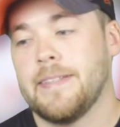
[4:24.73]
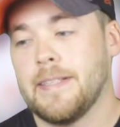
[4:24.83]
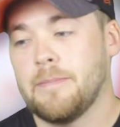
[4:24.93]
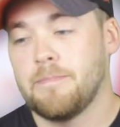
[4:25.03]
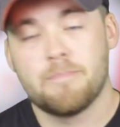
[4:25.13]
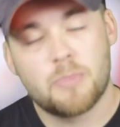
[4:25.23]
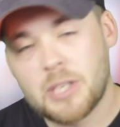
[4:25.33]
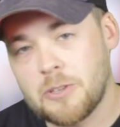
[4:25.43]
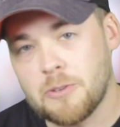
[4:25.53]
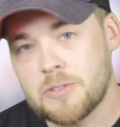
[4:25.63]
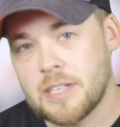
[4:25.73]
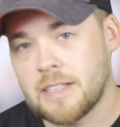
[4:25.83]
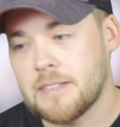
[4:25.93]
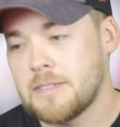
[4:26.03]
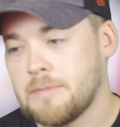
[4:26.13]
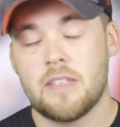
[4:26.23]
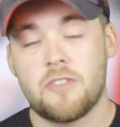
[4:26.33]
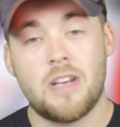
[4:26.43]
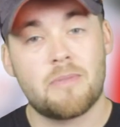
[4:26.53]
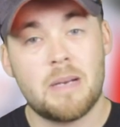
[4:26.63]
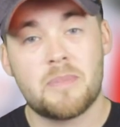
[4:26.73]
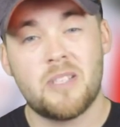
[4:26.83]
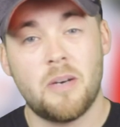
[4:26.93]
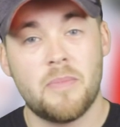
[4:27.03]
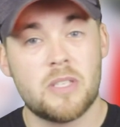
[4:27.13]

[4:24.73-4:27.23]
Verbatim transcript: um, pretty close, I guess. So that wraps it up.